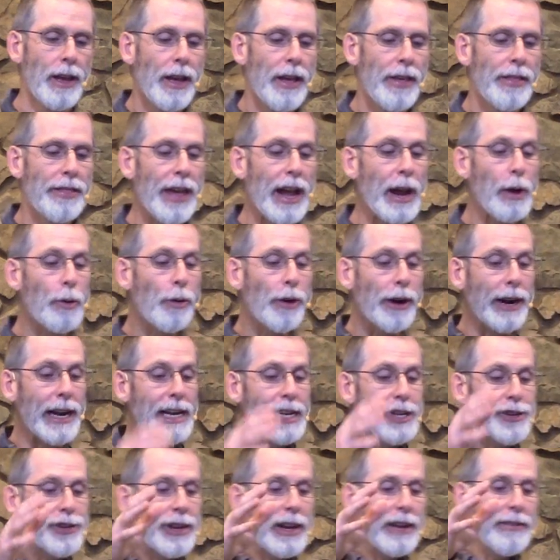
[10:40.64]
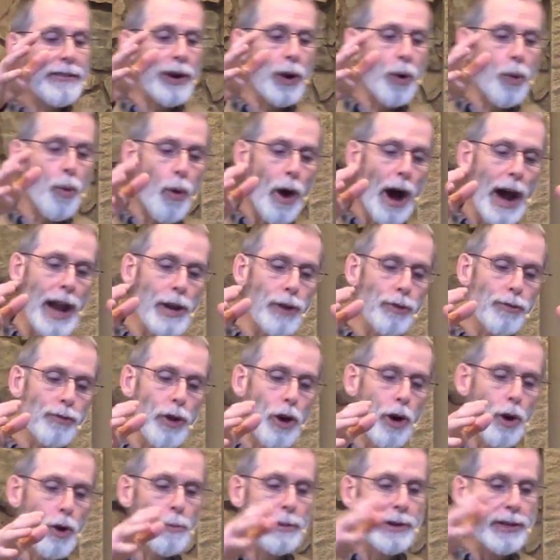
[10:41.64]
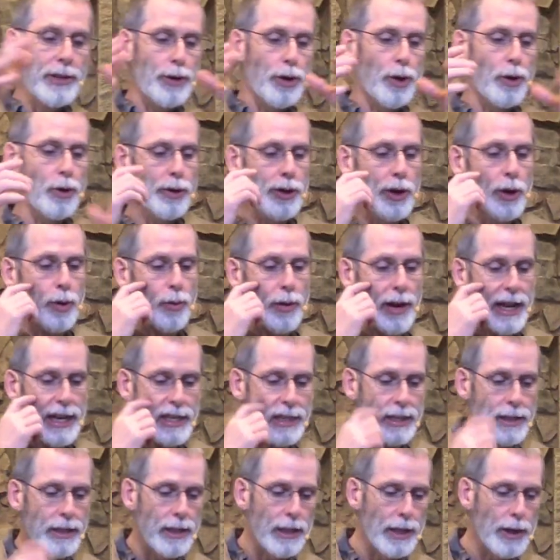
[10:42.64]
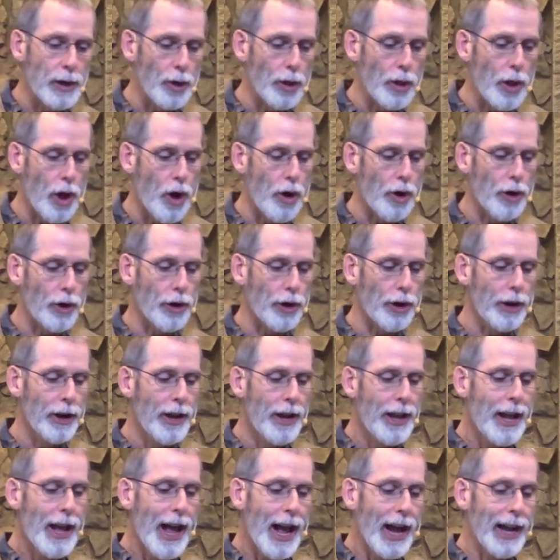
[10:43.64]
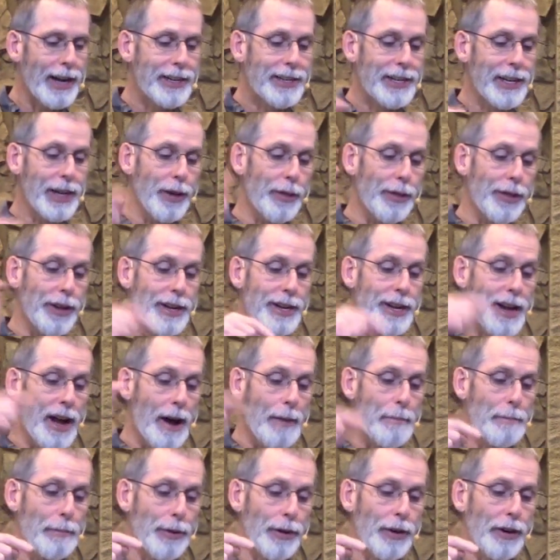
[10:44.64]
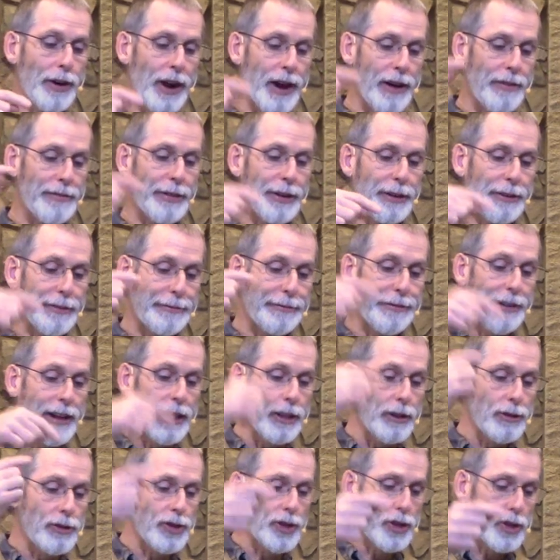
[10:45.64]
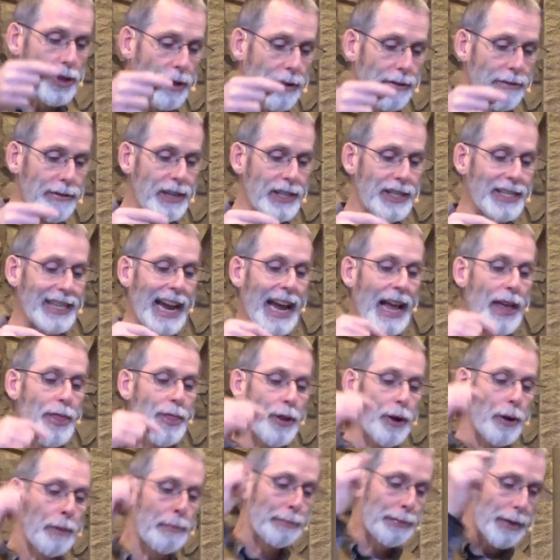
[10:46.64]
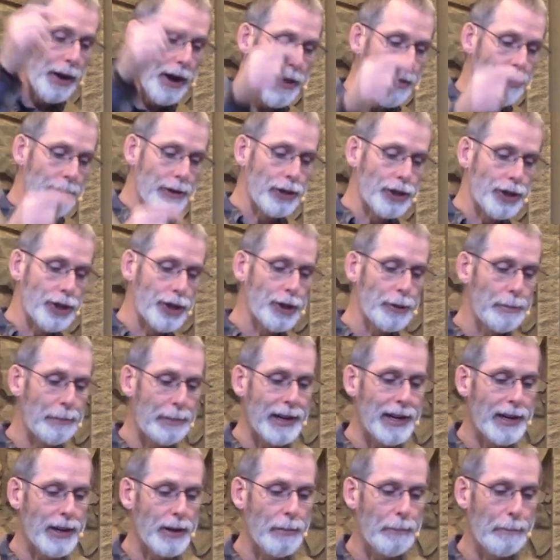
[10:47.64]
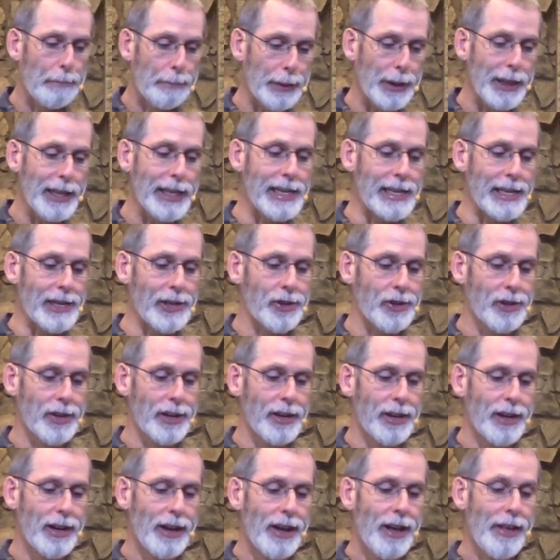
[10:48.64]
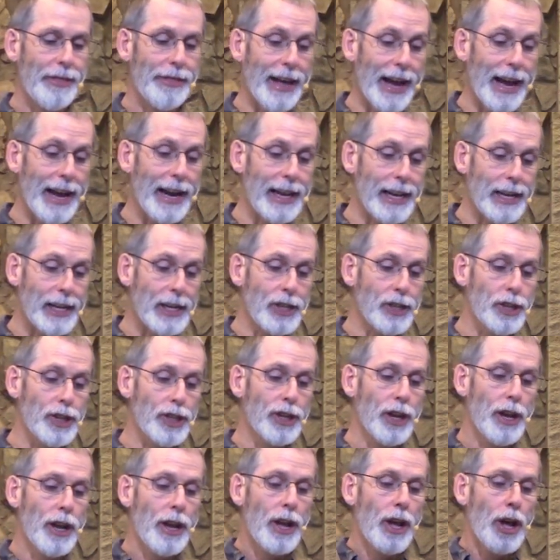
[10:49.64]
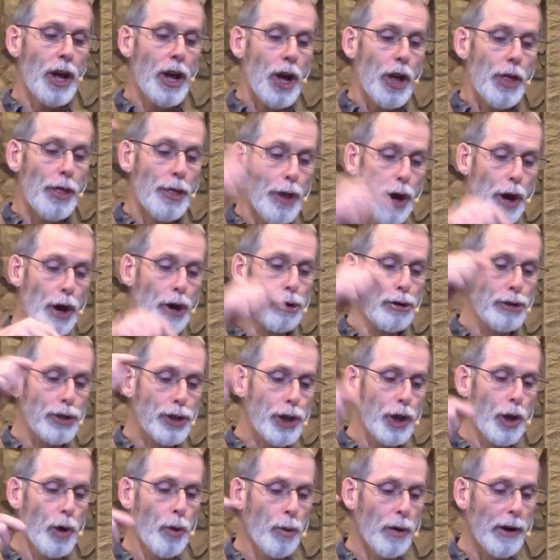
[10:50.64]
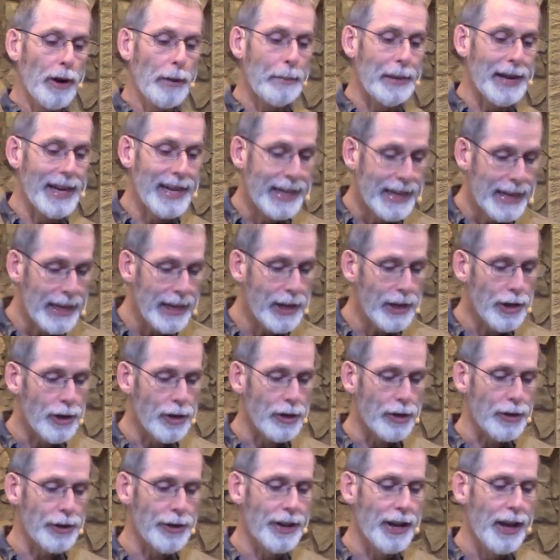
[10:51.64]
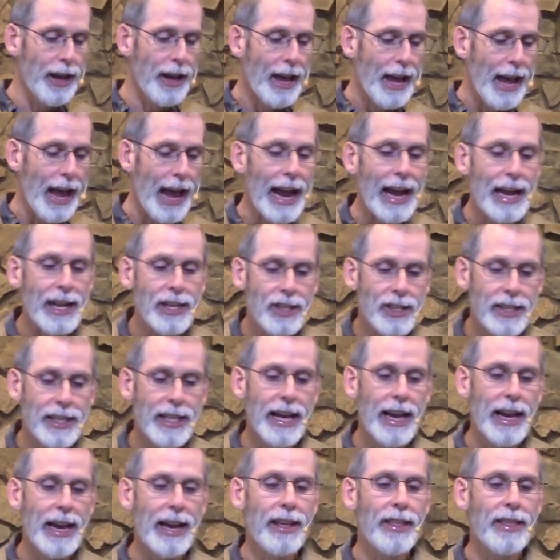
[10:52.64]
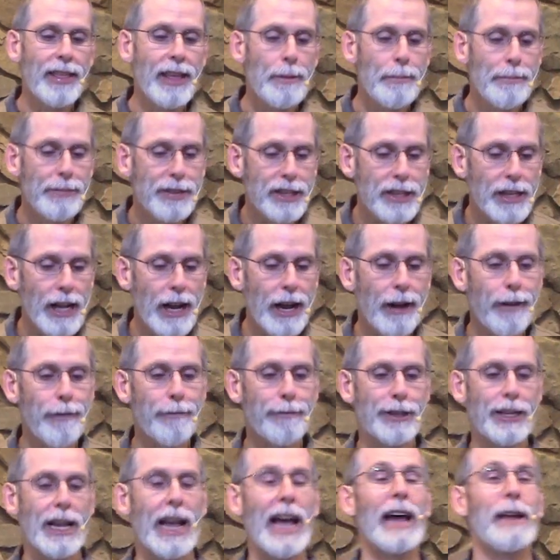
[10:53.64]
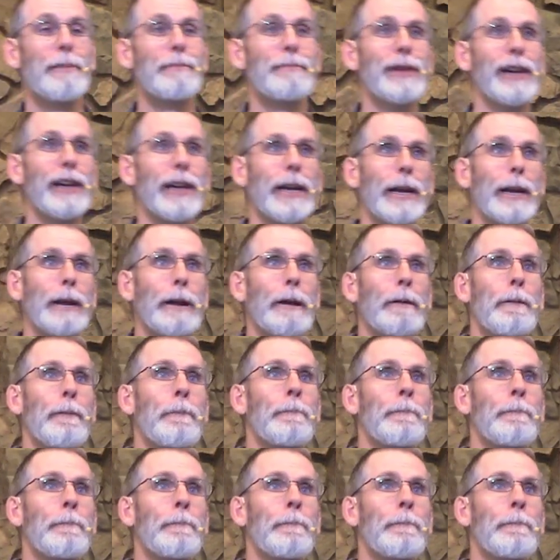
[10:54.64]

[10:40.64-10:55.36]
They were each given a white robe and told to rest a little longer until the number of their fellow servants and their brothers should be complete. That is, those who were to be killed as they themselves had been.